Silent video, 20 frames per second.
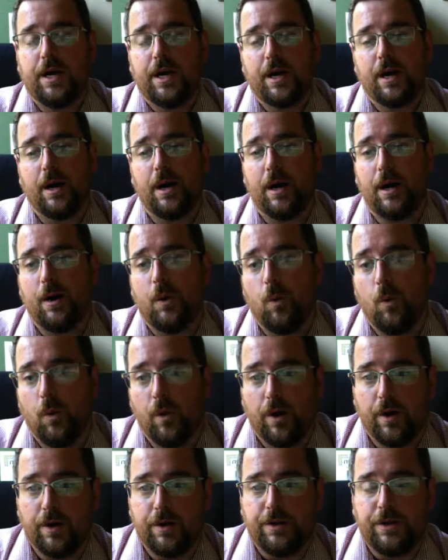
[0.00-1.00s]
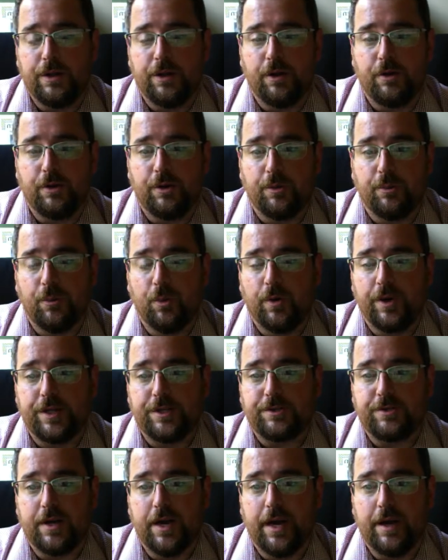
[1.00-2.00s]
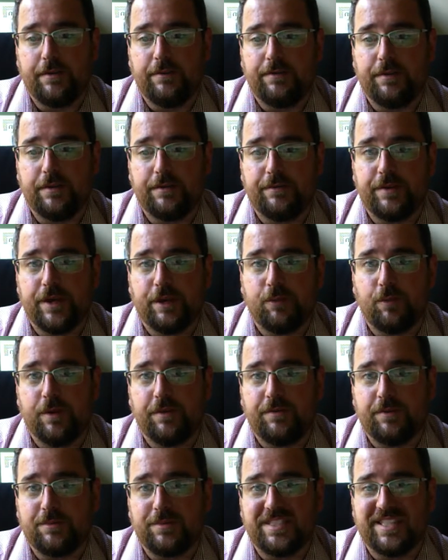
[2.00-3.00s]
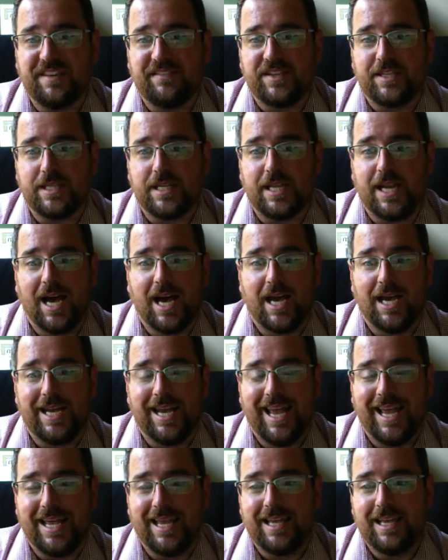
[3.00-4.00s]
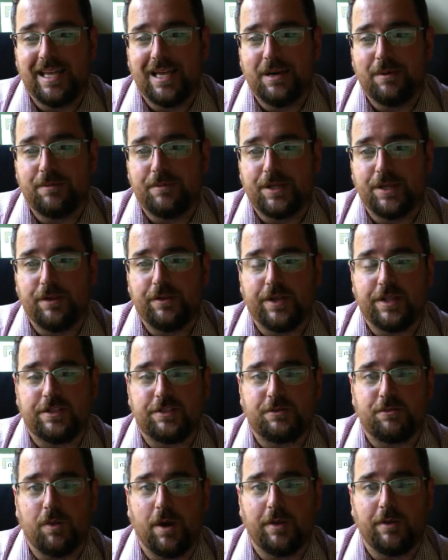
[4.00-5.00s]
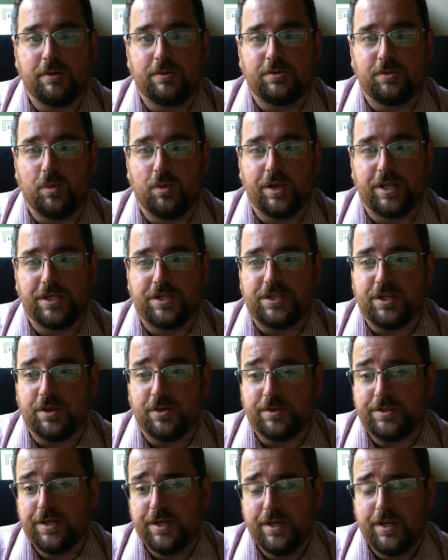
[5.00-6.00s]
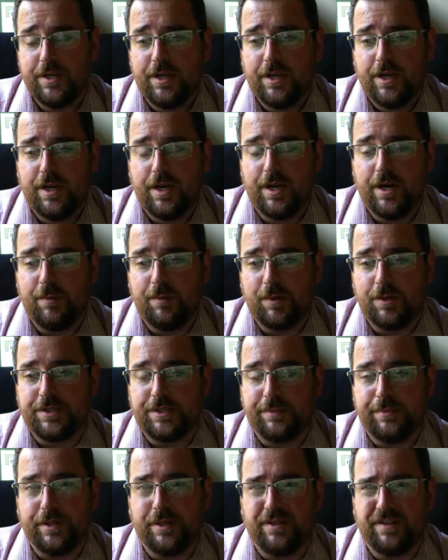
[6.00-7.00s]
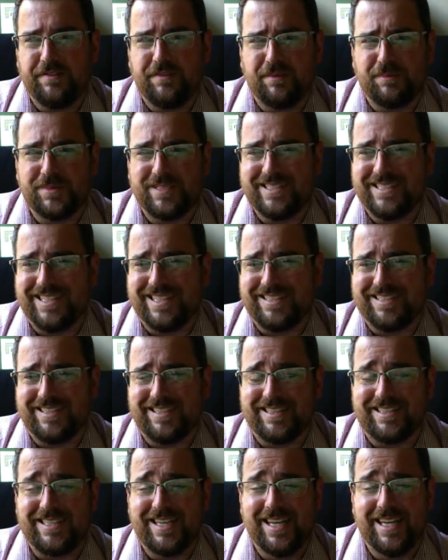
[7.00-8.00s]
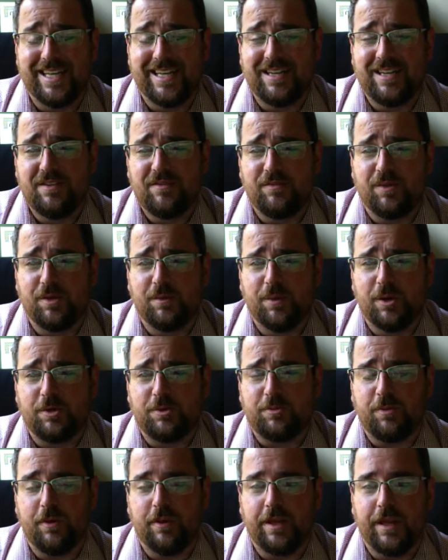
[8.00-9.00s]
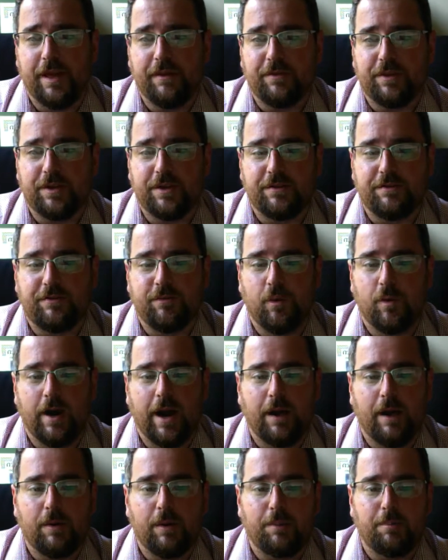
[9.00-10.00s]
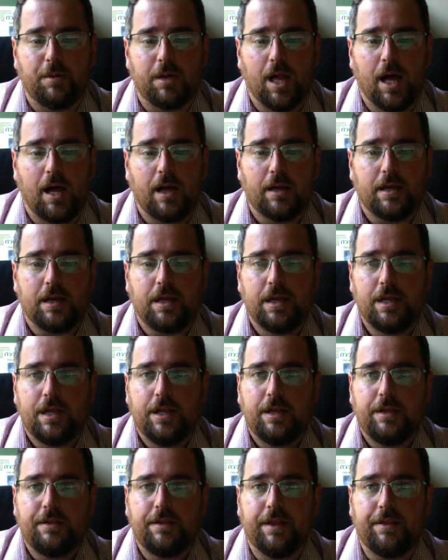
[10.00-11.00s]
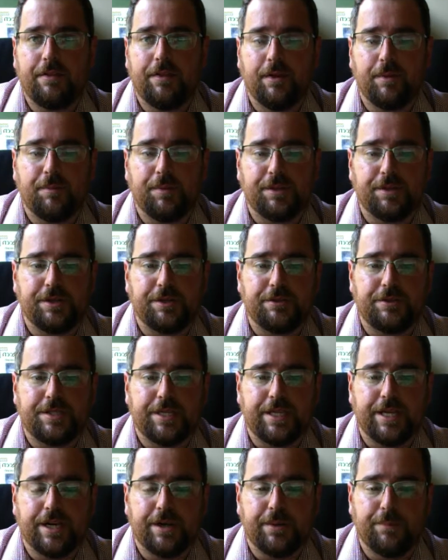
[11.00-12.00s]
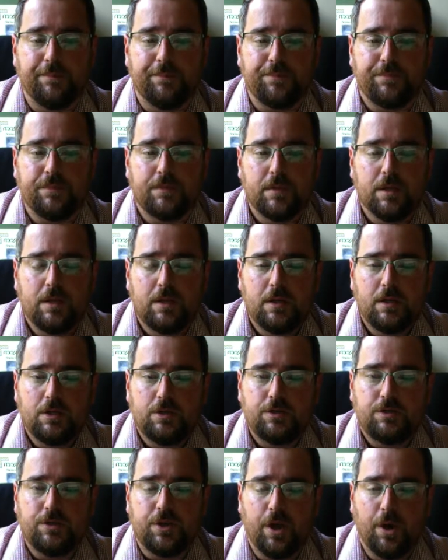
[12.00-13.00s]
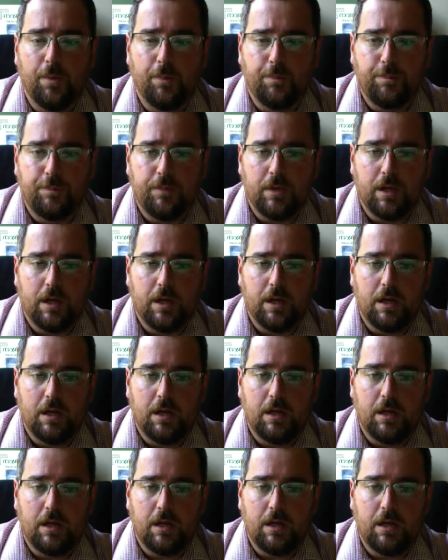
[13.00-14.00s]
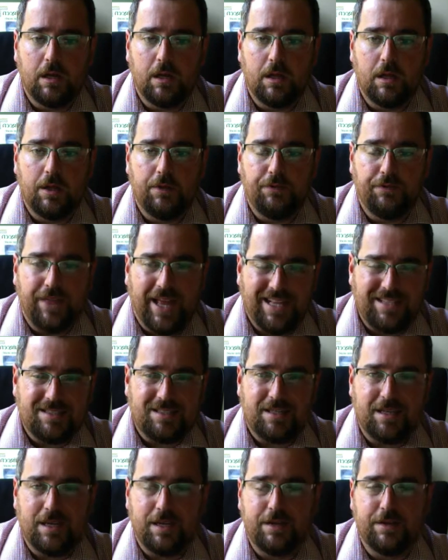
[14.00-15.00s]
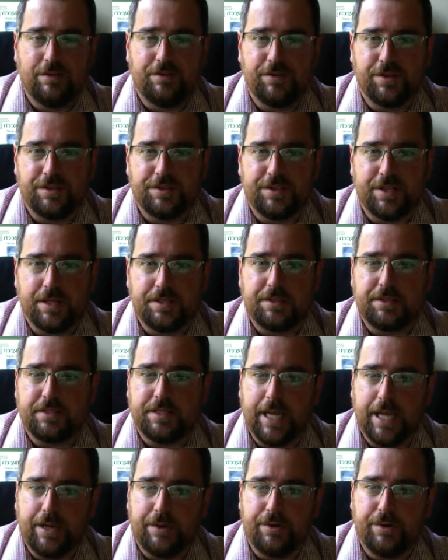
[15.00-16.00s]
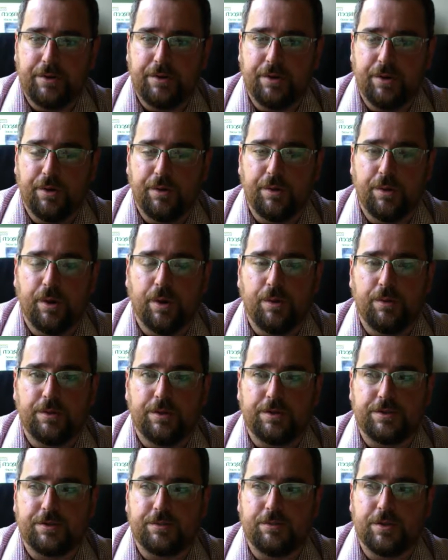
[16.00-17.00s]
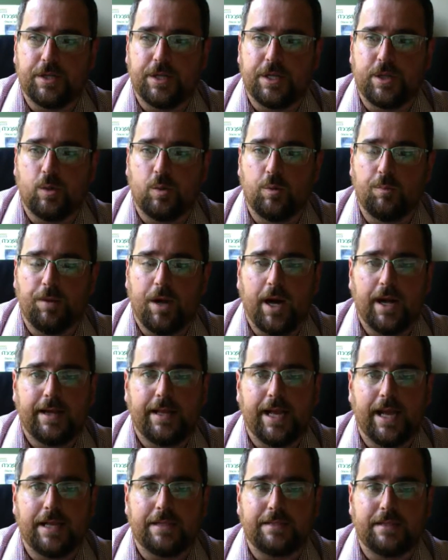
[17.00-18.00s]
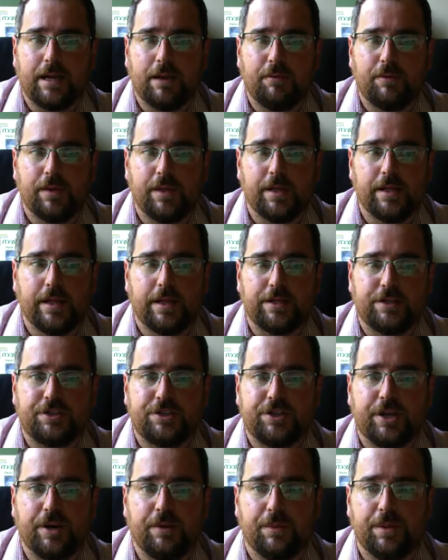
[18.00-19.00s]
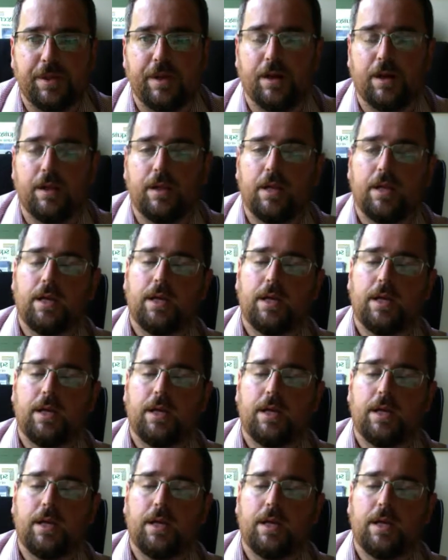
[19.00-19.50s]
Or, your morning drive of anywhere from 7 to 9 a.m. This is why those morning shows are typically from 6 to 10 for the most part. They have a good 4-hour block that they're producing here. So that's kind of the set standard, although there's a really cool podcast that I really like to share with y'all.